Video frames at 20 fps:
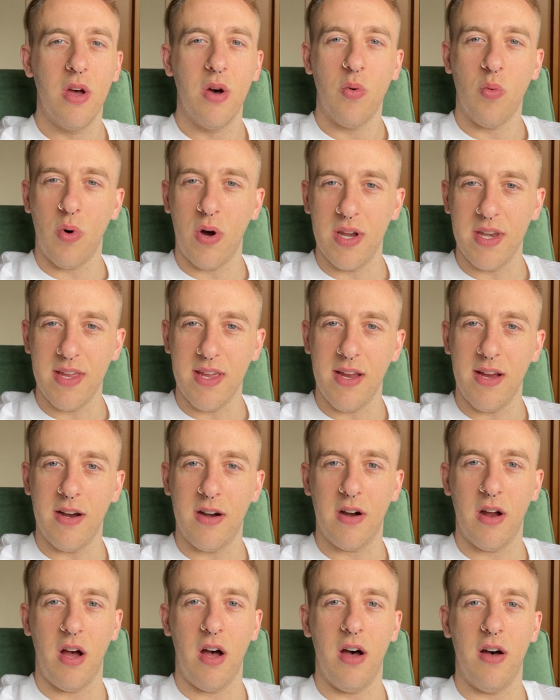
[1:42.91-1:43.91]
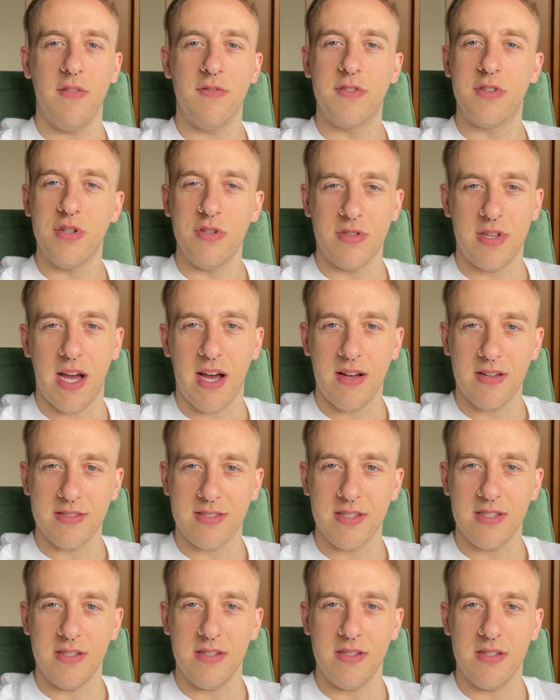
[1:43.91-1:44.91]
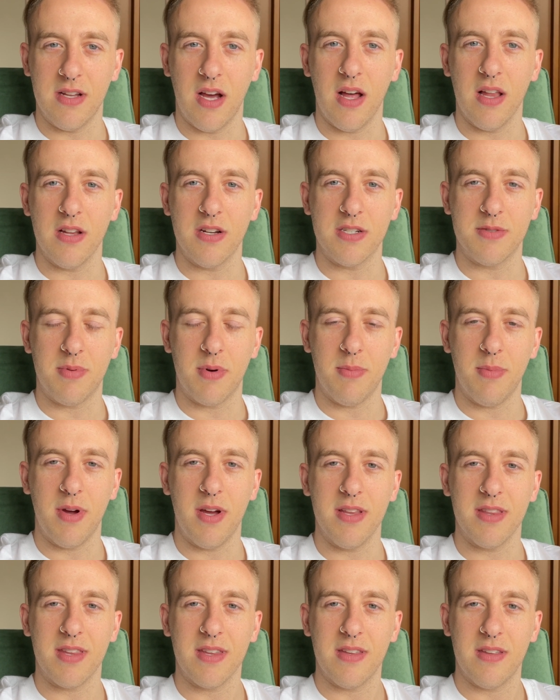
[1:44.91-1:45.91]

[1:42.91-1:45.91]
1 year of $2,000 per month